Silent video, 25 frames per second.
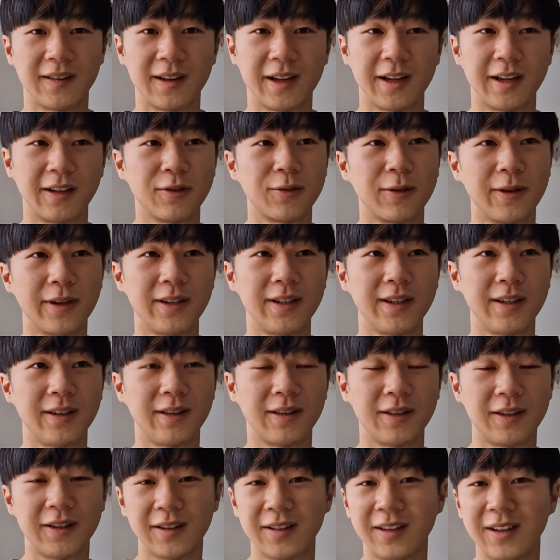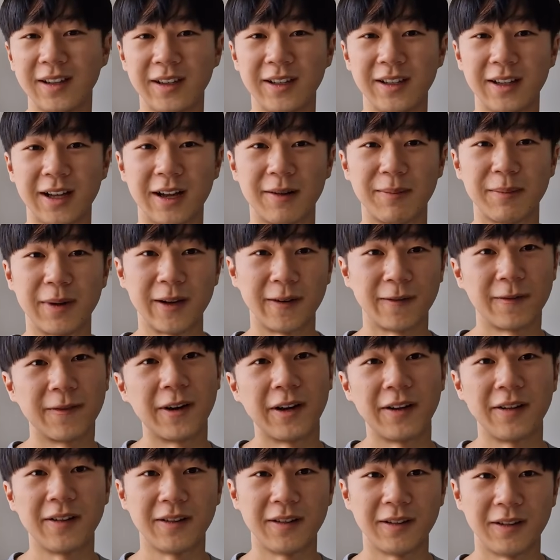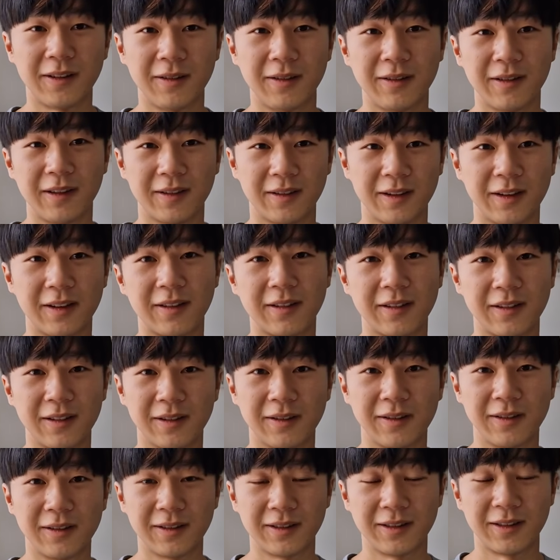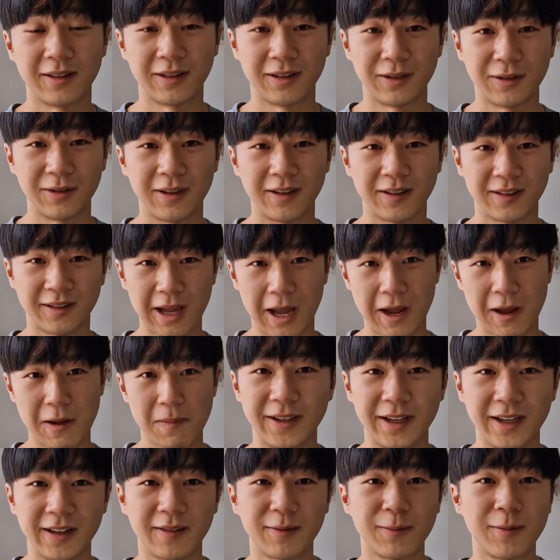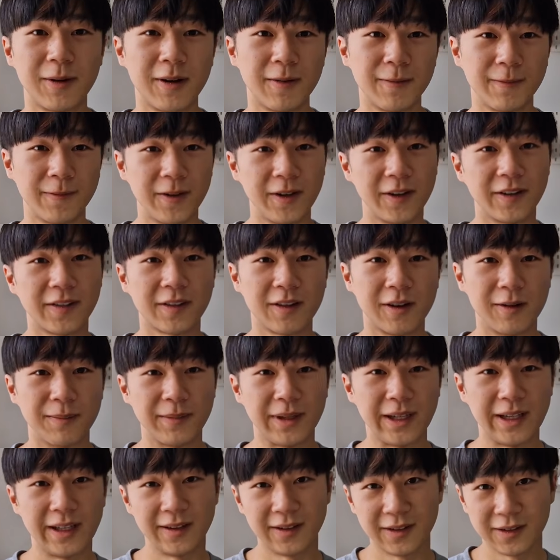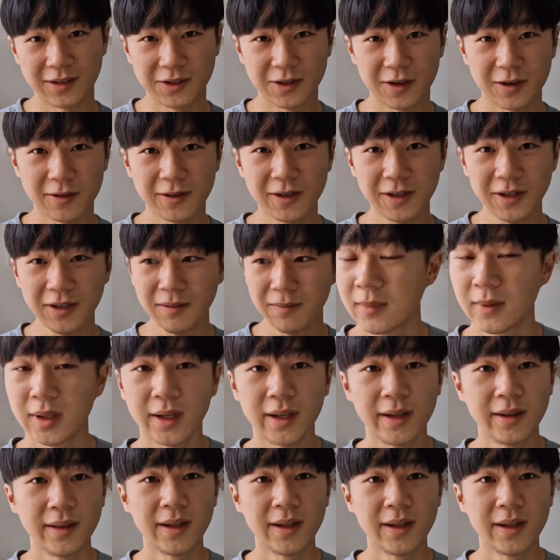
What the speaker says: like 2013 and my friend uses it still to this day. It's what first got me into drawing. And